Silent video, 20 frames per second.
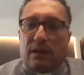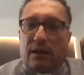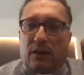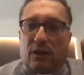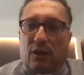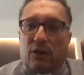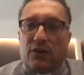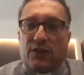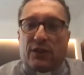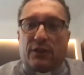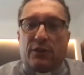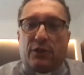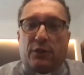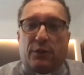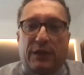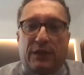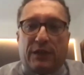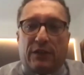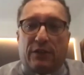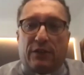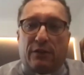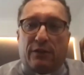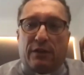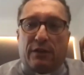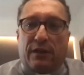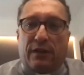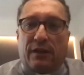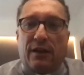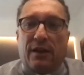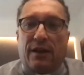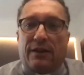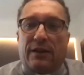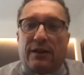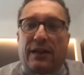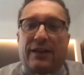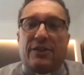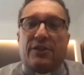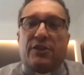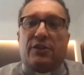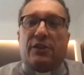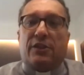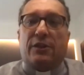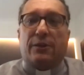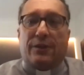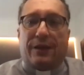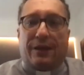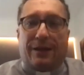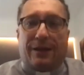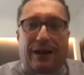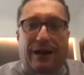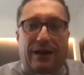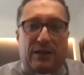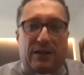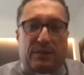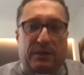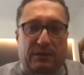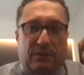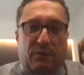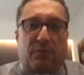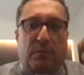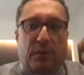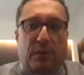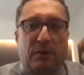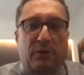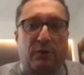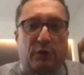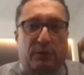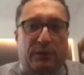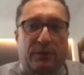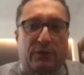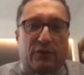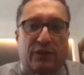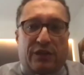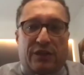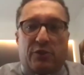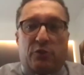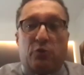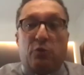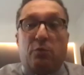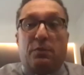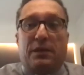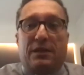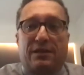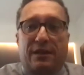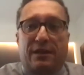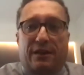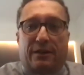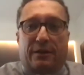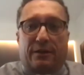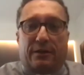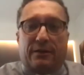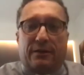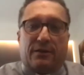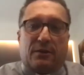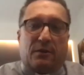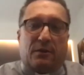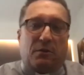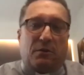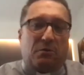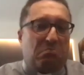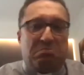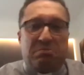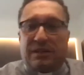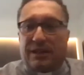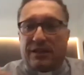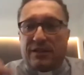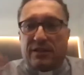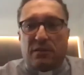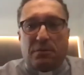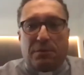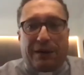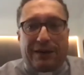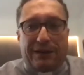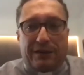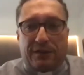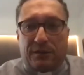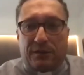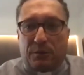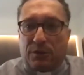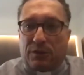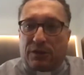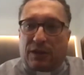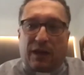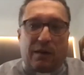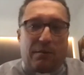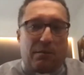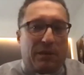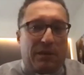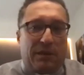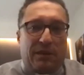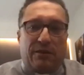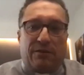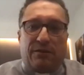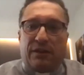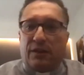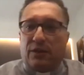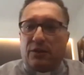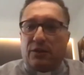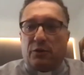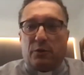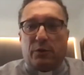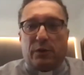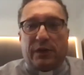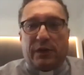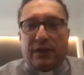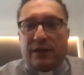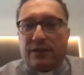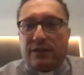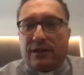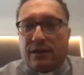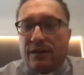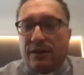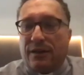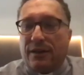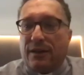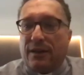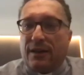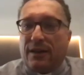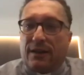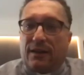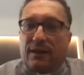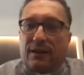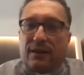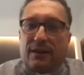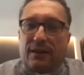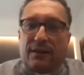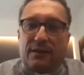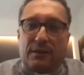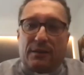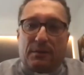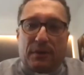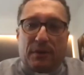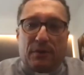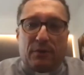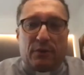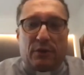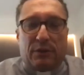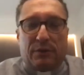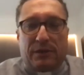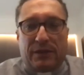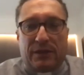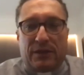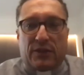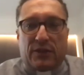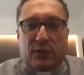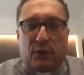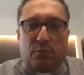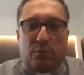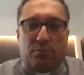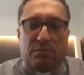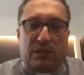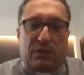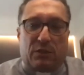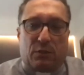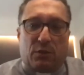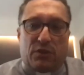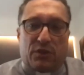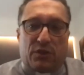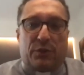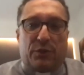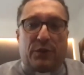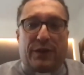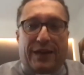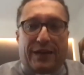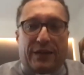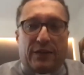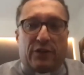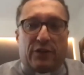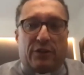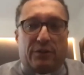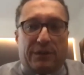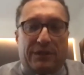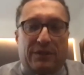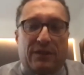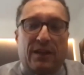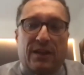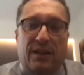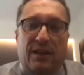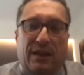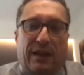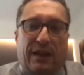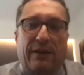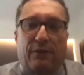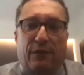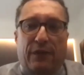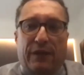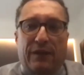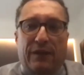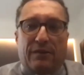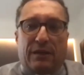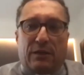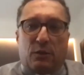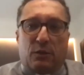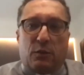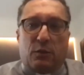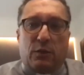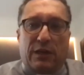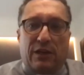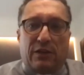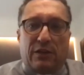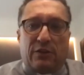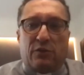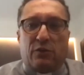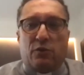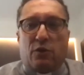concentrated on the external aspect of pilgrimage, just to be there. So it doesn't matter what I'm living during the pilgrimage. So it was a reaction. But I think that we need to